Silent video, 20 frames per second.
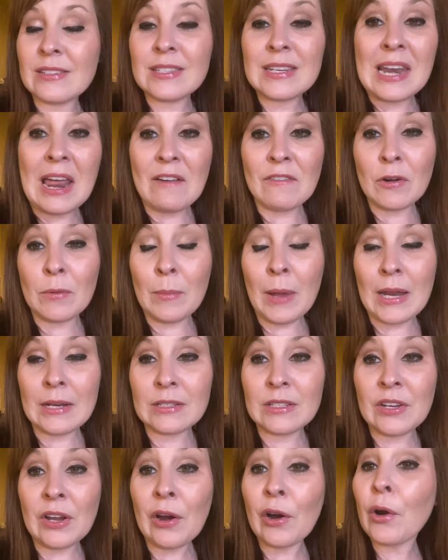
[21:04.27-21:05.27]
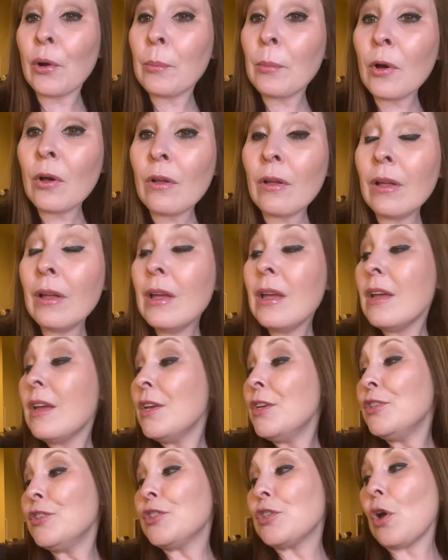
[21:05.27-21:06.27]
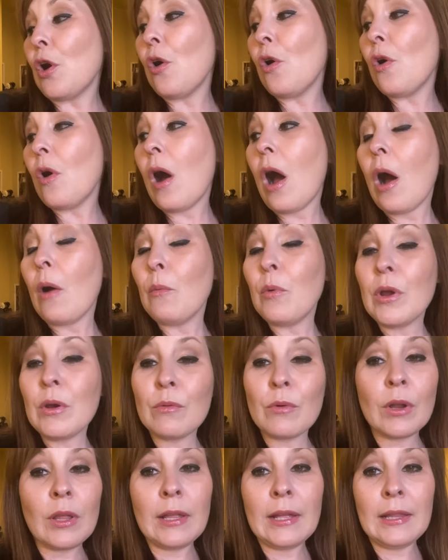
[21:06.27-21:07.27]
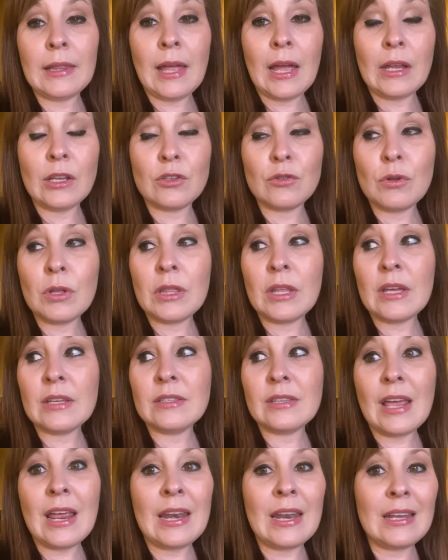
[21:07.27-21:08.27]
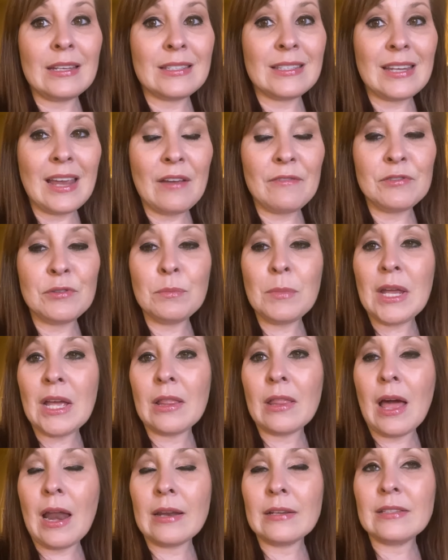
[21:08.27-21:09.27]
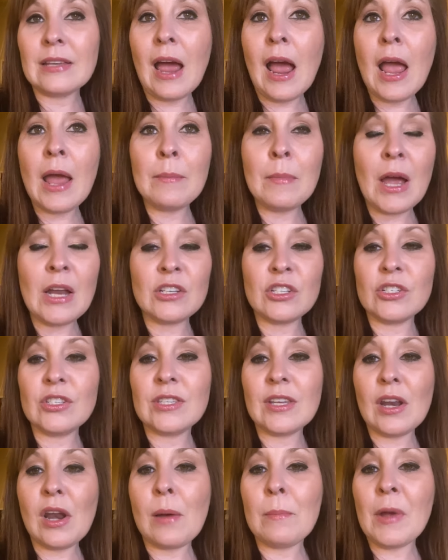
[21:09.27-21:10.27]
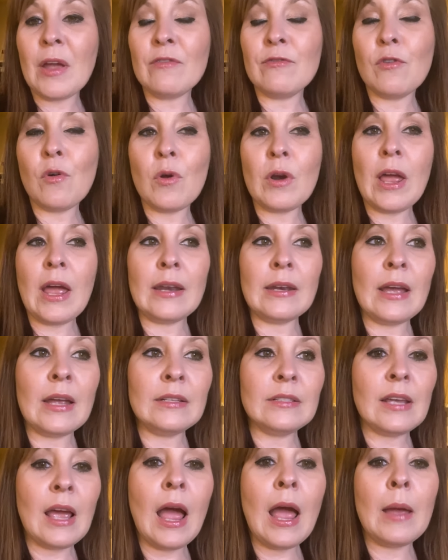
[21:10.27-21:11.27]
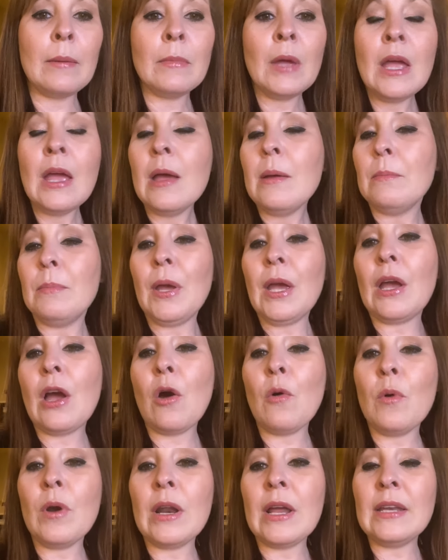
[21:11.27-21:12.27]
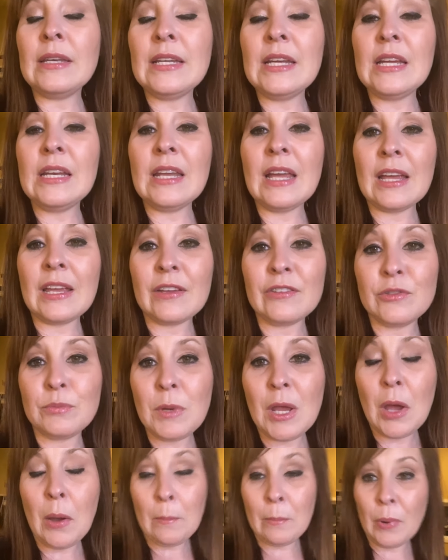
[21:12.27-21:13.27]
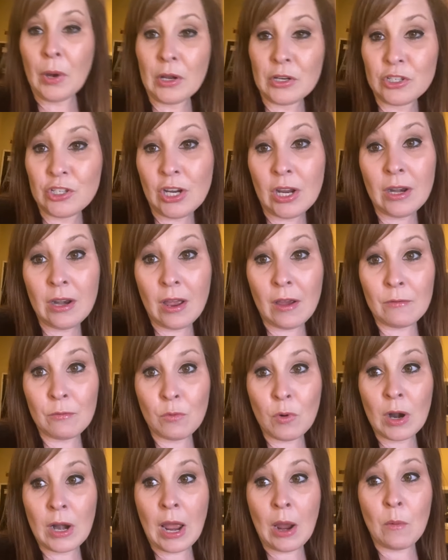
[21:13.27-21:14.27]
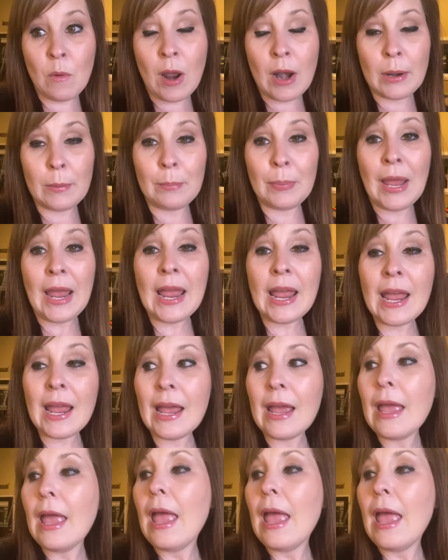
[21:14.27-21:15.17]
never been terrible. So we really like doing this, and it saves me a lot of time. I just sit on my phone at nighttime, pick out what I need. It gives me a budget of what I want to pay,